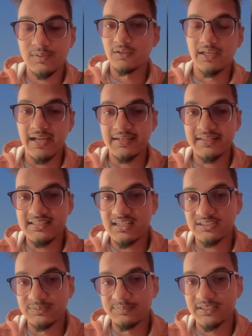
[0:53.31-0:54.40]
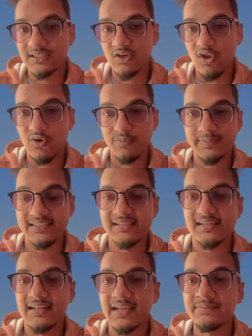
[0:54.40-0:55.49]
And these are some of the callout metadata
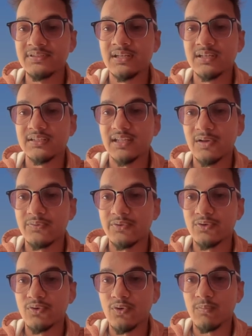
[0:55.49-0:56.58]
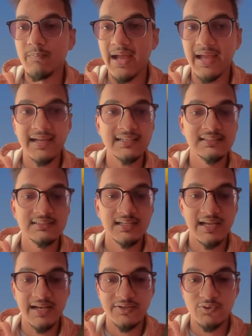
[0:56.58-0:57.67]
types. Now, if you go back
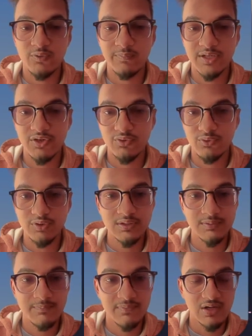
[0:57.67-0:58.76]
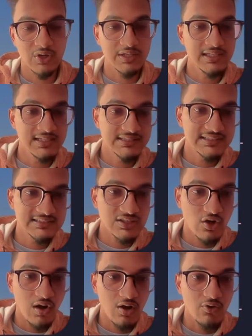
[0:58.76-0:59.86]
and you open a note, okay, this is a
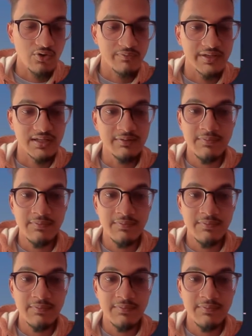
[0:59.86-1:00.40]
callout over here.